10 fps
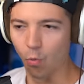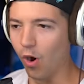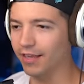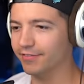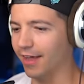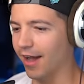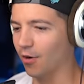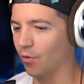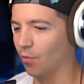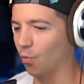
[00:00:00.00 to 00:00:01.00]
What
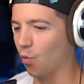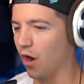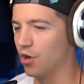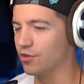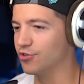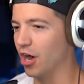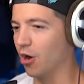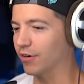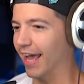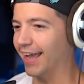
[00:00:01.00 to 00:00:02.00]
the,
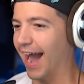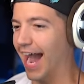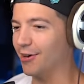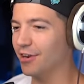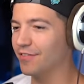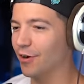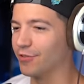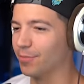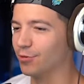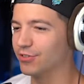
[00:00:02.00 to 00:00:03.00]
okay, I don't even know
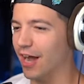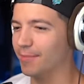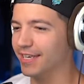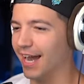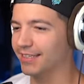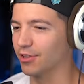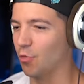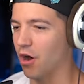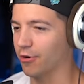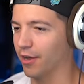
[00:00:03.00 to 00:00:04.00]
if the blue zombie dies of the
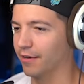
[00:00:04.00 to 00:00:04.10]
water